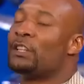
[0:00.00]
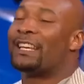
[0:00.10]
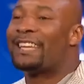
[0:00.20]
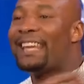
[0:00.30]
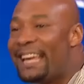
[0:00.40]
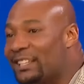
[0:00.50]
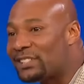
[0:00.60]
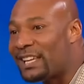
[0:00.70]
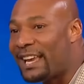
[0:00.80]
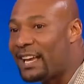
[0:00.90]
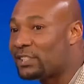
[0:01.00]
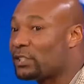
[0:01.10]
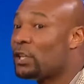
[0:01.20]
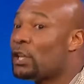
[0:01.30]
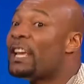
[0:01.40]
the king
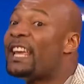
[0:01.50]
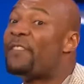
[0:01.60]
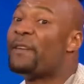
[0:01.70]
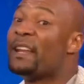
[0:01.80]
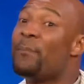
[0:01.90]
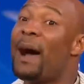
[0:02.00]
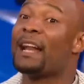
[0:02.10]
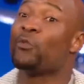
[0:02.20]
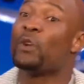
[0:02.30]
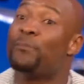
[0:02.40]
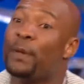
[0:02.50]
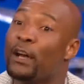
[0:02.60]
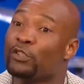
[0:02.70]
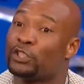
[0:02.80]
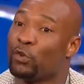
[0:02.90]
says, if anybody
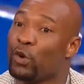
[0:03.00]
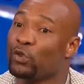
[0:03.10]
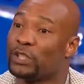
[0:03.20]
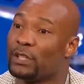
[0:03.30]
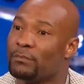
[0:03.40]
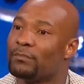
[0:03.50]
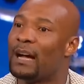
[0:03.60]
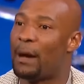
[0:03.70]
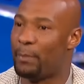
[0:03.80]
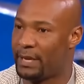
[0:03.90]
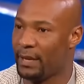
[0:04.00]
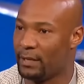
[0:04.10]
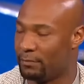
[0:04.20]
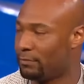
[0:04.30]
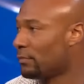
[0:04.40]
rebuilds Jerusalem, I'm going to
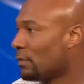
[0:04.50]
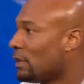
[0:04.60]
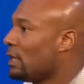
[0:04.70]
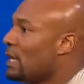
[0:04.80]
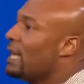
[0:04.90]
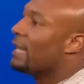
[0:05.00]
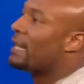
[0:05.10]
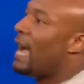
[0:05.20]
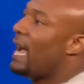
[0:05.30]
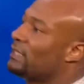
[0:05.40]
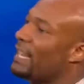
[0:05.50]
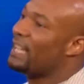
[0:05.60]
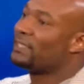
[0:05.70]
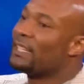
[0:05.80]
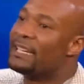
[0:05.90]
kill him. God
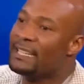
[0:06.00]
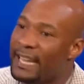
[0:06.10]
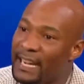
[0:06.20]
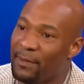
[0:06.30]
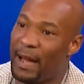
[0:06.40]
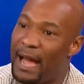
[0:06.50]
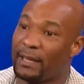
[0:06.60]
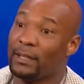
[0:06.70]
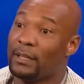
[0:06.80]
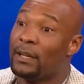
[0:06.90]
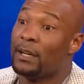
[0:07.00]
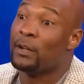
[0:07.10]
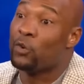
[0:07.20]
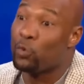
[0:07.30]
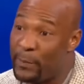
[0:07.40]
says, Nehemiah,
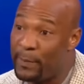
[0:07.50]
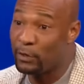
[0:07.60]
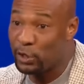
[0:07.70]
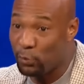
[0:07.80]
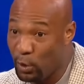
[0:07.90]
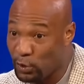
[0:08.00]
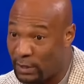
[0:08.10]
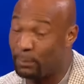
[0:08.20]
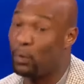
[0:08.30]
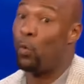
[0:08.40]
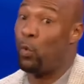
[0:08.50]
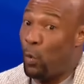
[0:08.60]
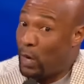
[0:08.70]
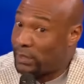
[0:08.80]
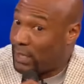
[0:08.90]
rebuild Jerusalem.
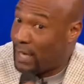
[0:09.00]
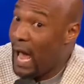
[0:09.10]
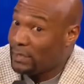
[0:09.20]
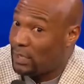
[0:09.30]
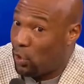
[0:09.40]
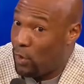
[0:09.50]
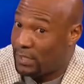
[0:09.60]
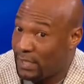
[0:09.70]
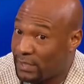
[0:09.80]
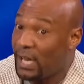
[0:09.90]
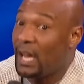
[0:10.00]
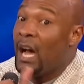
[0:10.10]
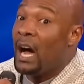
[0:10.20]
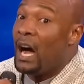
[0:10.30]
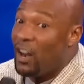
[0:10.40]
Well, what's the consequences
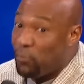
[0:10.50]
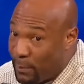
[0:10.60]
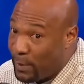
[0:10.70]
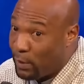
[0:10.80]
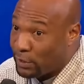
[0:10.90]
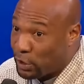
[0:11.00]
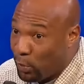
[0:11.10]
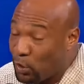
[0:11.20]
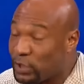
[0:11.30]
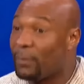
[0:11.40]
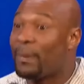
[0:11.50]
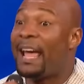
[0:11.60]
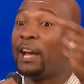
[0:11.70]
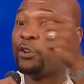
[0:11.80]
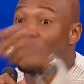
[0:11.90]
of rebuilding Jerusalem?
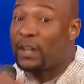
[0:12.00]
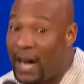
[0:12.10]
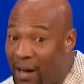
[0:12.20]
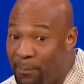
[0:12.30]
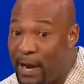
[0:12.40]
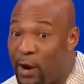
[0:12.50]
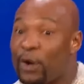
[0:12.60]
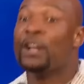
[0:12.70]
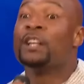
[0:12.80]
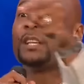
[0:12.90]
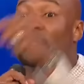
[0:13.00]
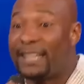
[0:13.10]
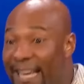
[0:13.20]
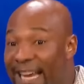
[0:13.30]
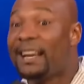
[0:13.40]
And you're the cupbearer to the
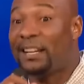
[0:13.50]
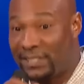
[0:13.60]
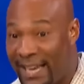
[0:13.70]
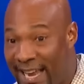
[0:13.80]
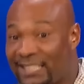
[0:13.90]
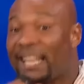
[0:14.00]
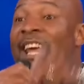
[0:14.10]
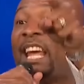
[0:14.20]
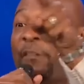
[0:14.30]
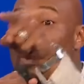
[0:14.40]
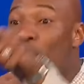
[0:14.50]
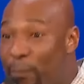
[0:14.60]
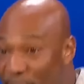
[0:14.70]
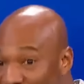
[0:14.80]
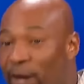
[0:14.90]
king that says, if you
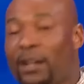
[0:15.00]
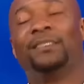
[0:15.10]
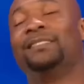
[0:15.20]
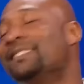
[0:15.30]
rebuild,